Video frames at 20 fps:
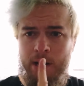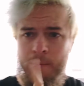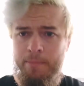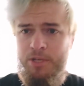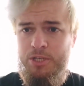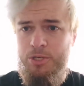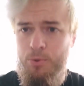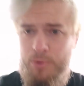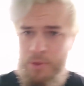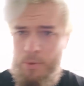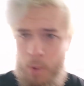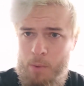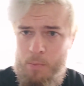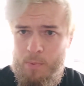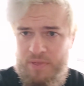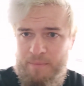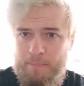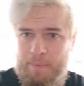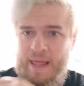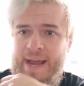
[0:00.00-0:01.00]
number 2, the one
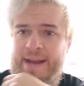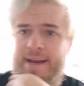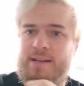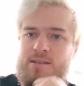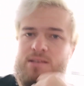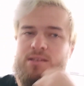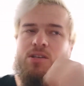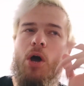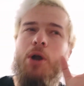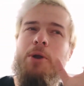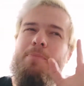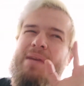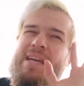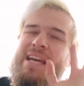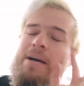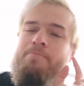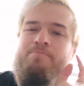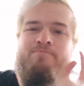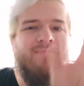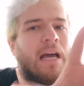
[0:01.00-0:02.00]
with the blankets, is gonna
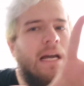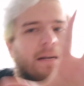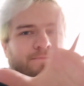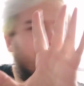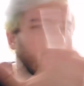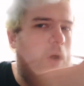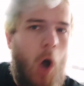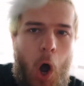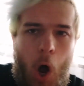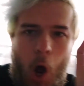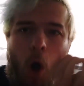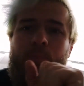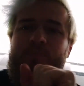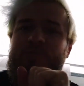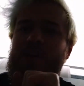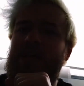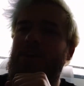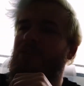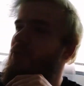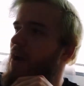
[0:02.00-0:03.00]
be hopefully